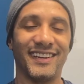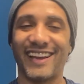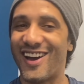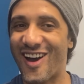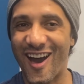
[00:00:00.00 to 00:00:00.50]

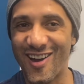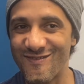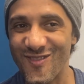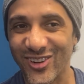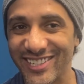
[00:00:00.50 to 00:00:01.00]
Yeah,
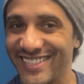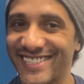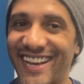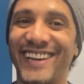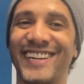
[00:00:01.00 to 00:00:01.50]
I'm really
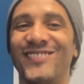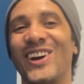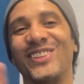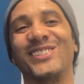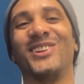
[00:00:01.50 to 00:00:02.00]
excited
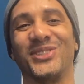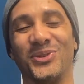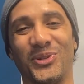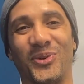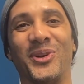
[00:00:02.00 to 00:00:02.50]
about this little
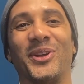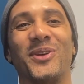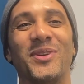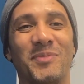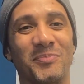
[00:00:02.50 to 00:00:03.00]
tutorial
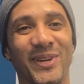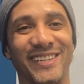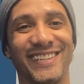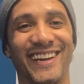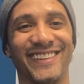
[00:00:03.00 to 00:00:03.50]
that we've been
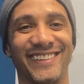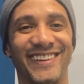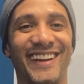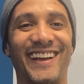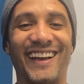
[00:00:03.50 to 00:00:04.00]
putting together.
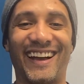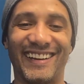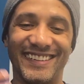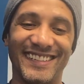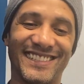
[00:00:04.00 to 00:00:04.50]

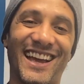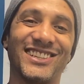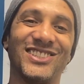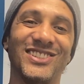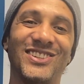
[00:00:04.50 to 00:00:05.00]
It's
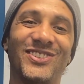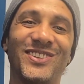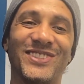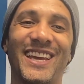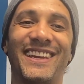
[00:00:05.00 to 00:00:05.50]
actually,
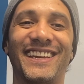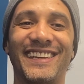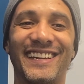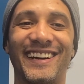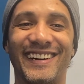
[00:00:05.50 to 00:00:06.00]
we've
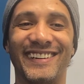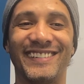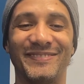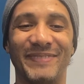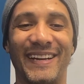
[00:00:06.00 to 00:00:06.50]
taken
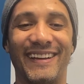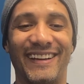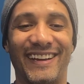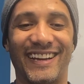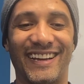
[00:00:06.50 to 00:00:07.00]

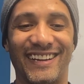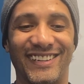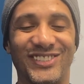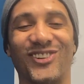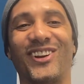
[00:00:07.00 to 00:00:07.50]

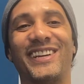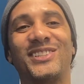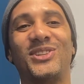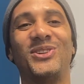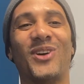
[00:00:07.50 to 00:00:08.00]
trying
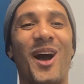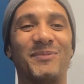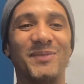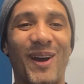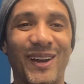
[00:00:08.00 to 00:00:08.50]
to
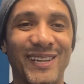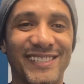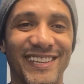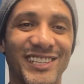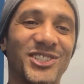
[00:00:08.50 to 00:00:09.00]

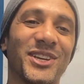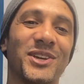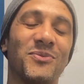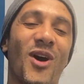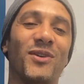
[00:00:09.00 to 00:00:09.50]
optimize a chicken
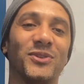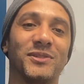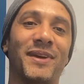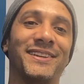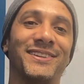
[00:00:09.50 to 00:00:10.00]
and
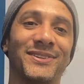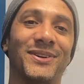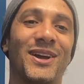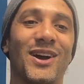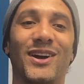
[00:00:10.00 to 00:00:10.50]
waffles
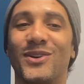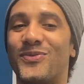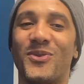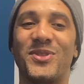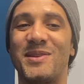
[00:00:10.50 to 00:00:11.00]
menu
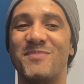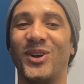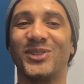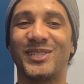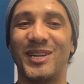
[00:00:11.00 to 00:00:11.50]
for the
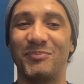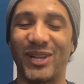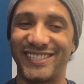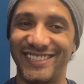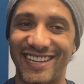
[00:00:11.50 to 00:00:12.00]
most
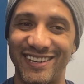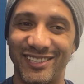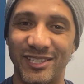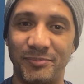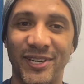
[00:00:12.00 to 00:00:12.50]
pleasant
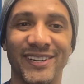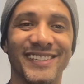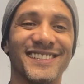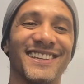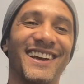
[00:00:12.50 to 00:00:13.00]
dining
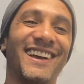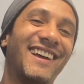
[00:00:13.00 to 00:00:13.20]
experience.